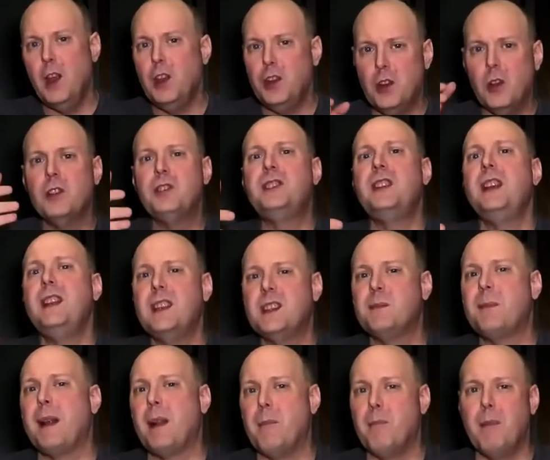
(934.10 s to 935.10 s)
you're seeing this
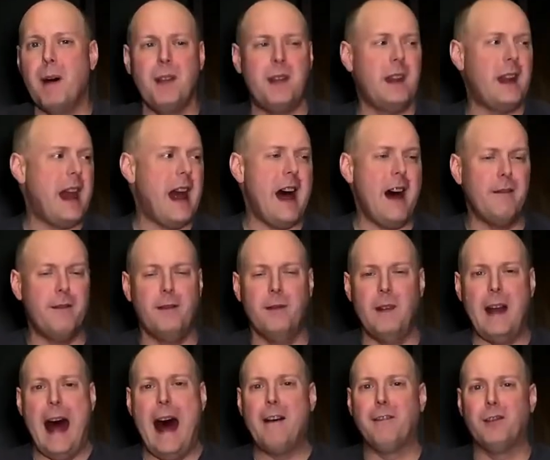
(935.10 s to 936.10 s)
about a month and a half
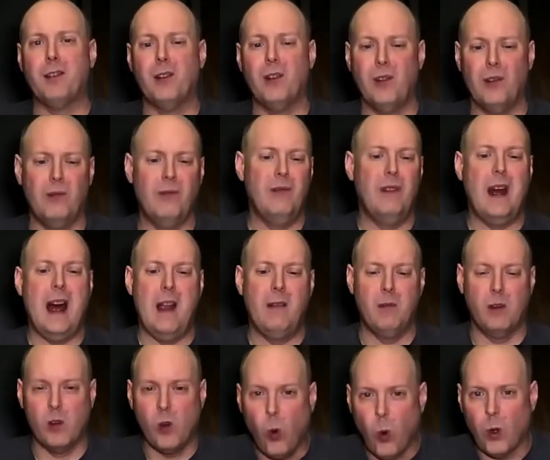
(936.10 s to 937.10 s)
after I
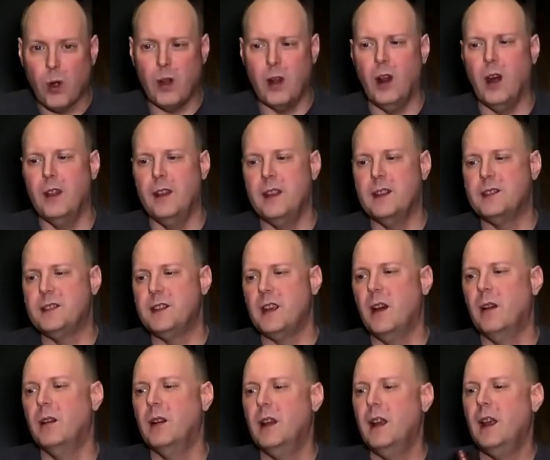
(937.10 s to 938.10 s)
recorded all this.
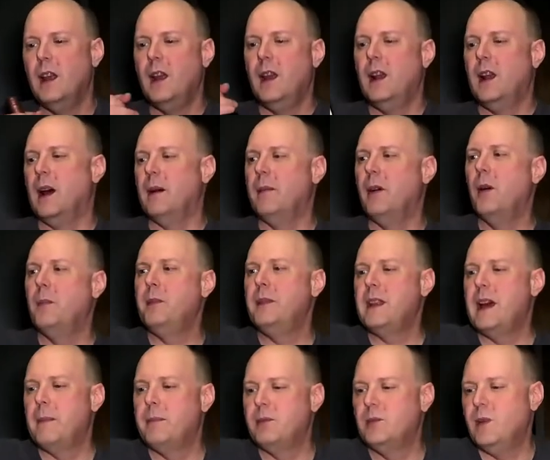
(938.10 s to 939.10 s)
So I'm hoping
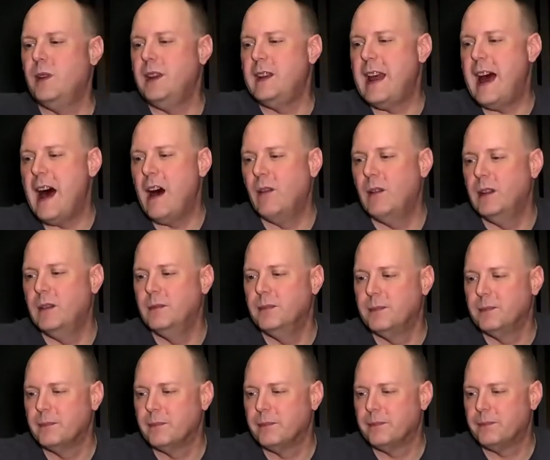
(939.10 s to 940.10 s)
that between now and
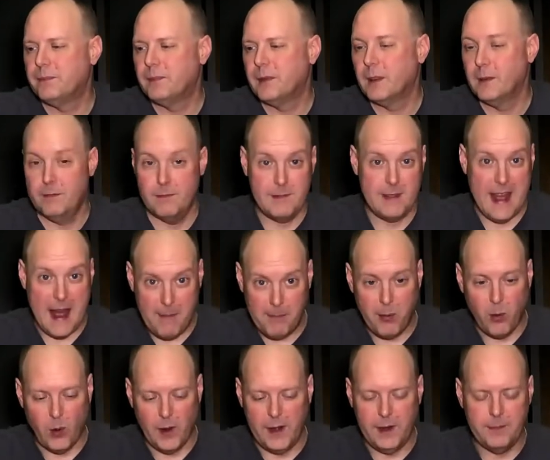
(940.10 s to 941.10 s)
that
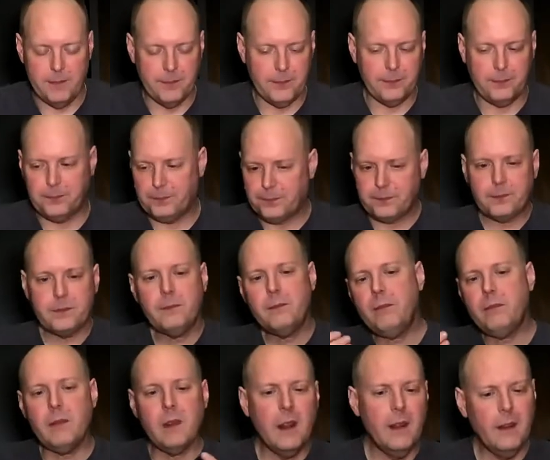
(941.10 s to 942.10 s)
point,
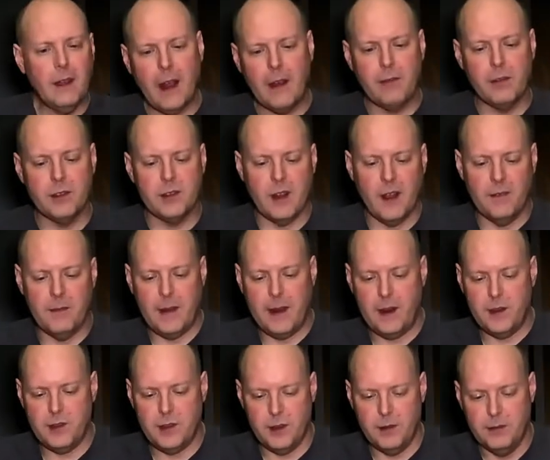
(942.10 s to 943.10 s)
I've resolved my
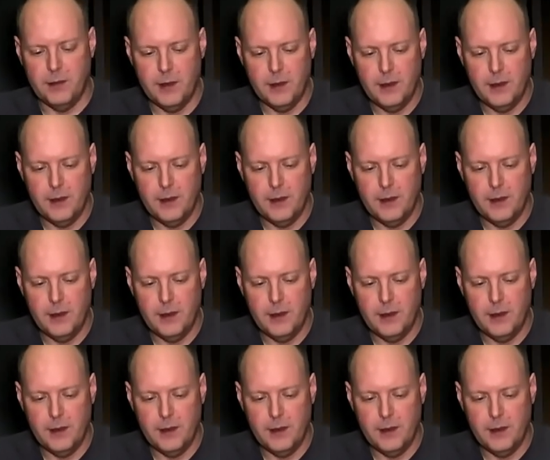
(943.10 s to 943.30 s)
issue.